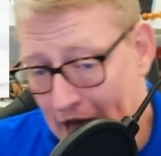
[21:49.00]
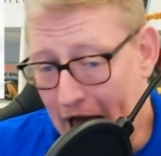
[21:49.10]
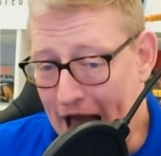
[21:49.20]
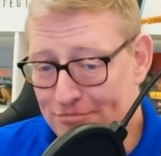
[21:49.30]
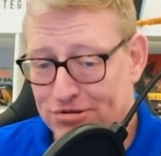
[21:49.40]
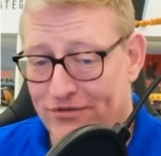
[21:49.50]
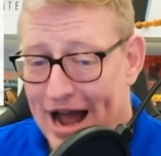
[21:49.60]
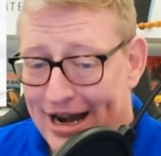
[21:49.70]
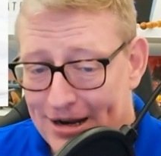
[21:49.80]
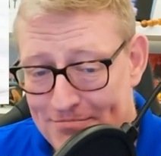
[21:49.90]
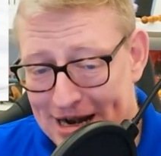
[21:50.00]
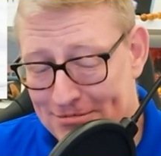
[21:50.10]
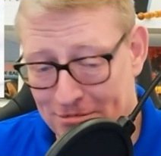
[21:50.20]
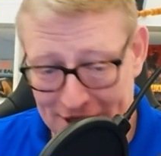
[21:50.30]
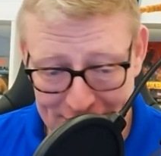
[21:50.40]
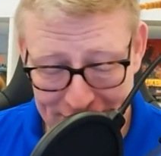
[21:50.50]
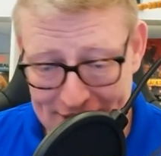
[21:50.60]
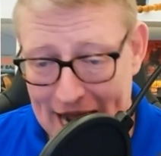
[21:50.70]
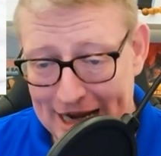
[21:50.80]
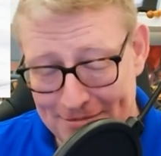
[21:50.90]
I've provided a minimum list of
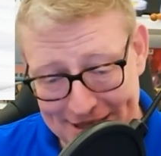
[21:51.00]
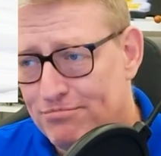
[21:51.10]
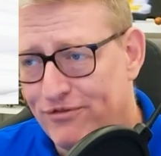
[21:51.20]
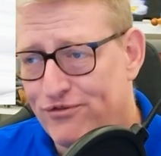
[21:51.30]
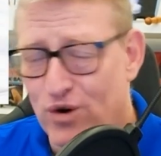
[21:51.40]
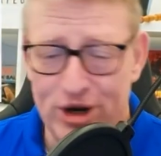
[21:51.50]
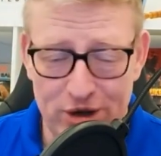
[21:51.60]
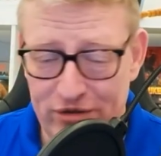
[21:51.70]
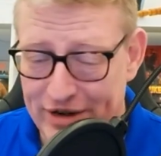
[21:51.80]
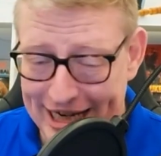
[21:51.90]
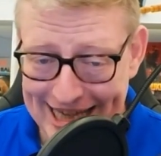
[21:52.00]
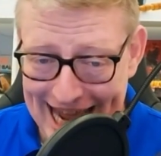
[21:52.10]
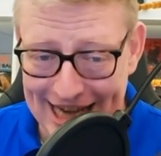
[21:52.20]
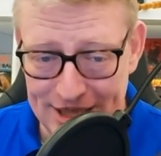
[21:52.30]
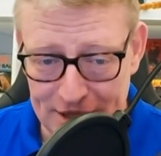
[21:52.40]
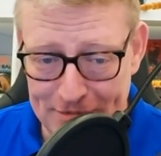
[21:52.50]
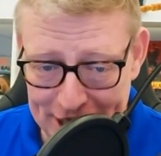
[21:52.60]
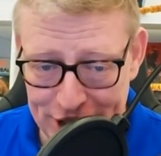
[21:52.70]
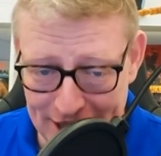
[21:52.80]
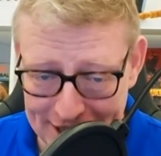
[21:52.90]
documents. Before you even engage a
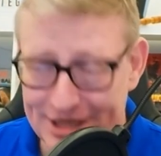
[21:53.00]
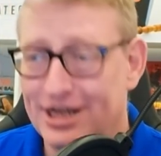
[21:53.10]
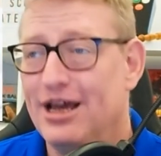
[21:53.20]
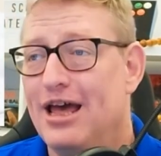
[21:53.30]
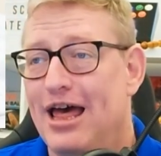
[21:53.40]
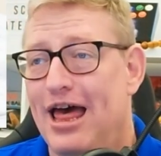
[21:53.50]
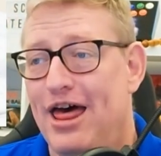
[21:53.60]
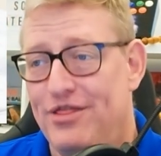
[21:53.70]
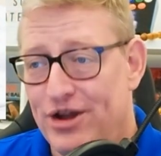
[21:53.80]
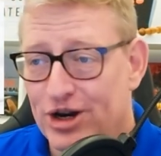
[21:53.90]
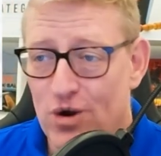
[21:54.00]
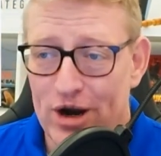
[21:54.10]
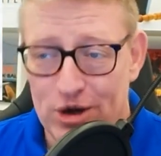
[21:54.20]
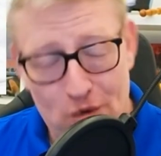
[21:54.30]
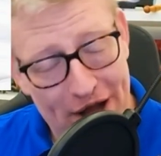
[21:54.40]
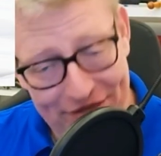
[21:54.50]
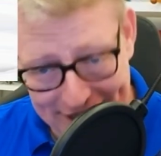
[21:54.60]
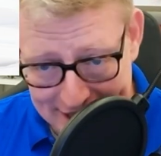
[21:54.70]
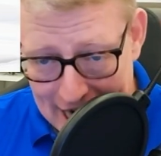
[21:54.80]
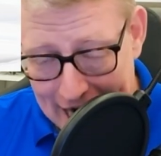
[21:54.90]
specialist, they're going to want
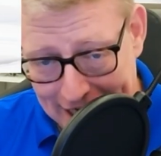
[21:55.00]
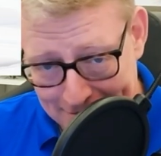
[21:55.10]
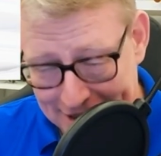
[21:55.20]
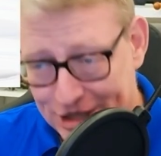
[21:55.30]
these documents.